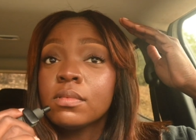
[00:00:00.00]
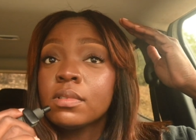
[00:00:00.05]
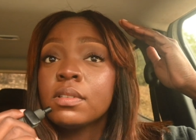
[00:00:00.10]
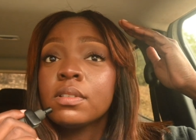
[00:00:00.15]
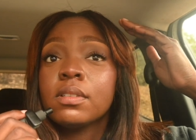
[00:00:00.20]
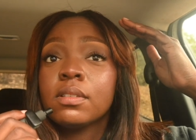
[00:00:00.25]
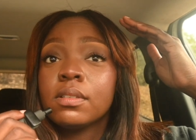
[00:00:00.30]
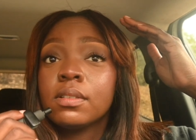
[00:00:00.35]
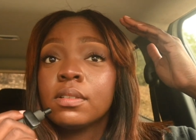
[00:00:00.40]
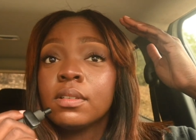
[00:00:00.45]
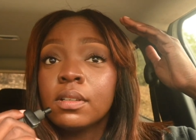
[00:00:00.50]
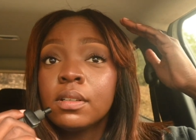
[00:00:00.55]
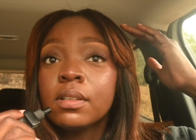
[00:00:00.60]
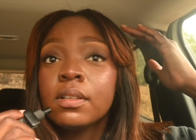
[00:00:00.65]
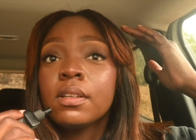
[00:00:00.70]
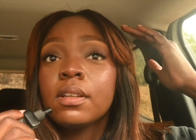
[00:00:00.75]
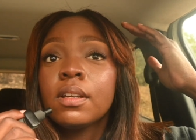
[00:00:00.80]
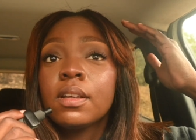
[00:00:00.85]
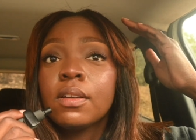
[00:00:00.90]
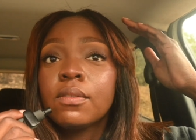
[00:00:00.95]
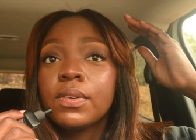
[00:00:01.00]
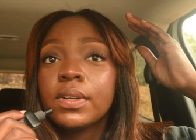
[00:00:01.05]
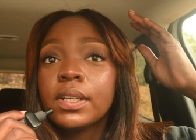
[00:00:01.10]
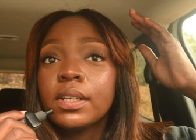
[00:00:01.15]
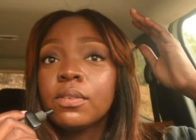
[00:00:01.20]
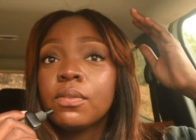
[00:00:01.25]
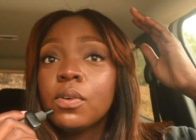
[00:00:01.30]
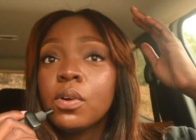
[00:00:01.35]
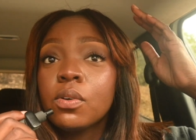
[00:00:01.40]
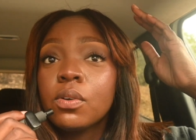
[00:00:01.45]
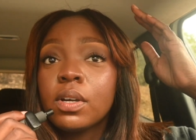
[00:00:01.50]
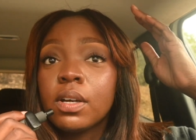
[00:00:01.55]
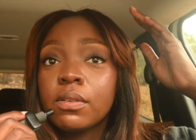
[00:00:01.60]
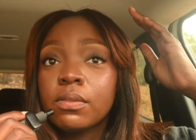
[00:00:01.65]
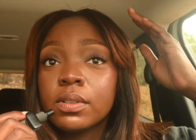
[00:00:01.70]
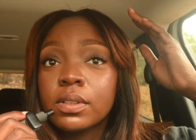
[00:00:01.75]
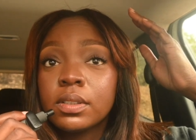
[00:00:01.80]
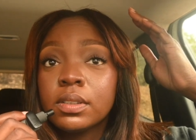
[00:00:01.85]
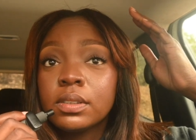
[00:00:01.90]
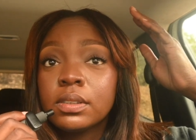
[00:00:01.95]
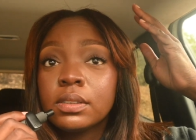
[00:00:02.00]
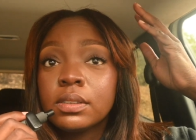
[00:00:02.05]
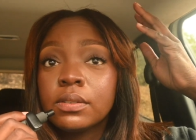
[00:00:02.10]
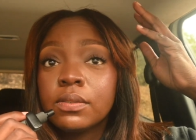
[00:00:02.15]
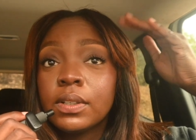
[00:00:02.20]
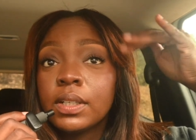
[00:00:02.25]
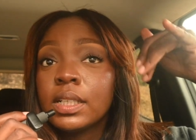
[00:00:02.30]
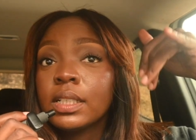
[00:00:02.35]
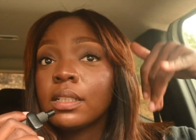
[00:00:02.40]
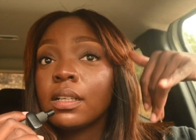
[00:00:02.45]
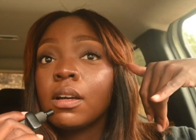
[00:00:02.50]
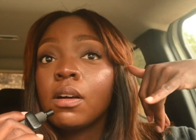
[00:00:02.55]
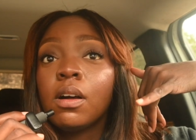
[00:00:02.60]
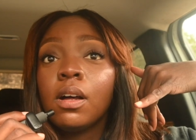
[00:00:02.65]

if I get a Vogue cover, if I get the